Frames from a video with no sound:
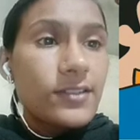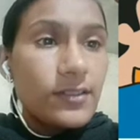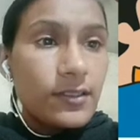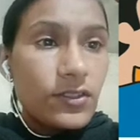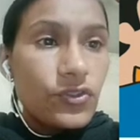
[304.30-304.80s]

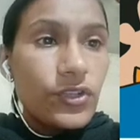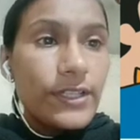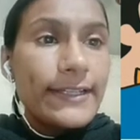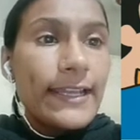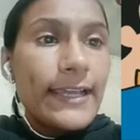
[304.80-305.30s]

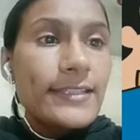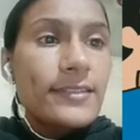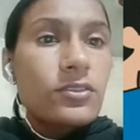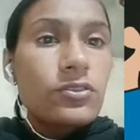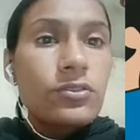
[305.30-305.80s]
straight lines.
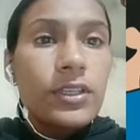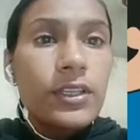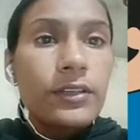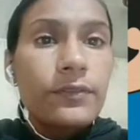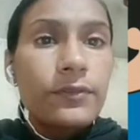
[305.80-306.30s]
So
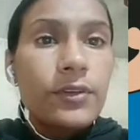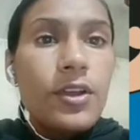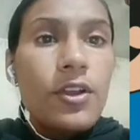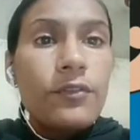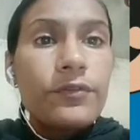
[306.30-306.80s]
here
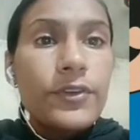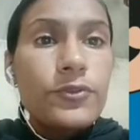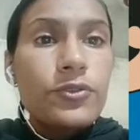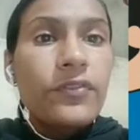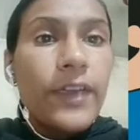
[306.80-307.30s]
we have
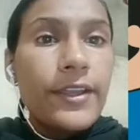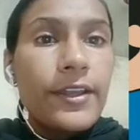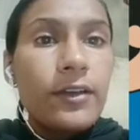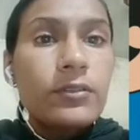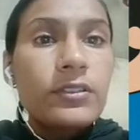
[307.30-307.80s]
to find
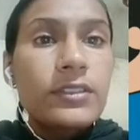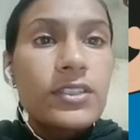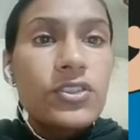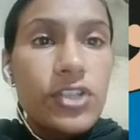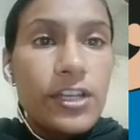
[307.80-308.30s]
out the
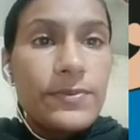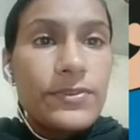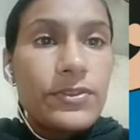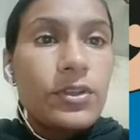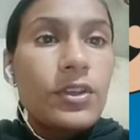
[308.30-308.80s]

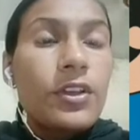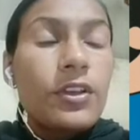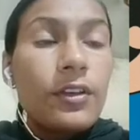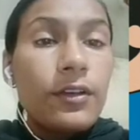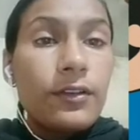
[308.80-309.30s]
shapes
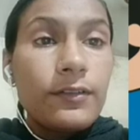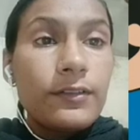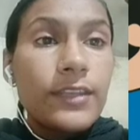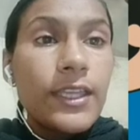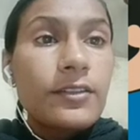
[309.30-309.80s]

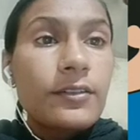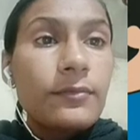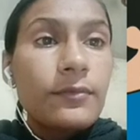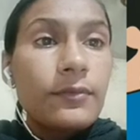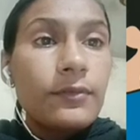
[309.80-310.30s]
that
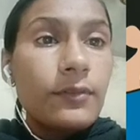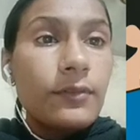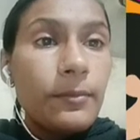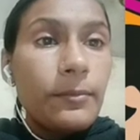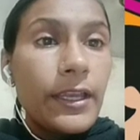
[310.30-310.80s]

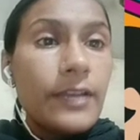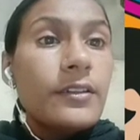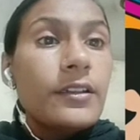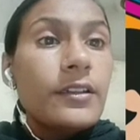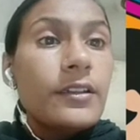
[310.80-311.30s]
made
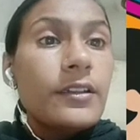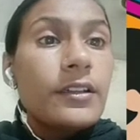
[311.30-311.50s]
in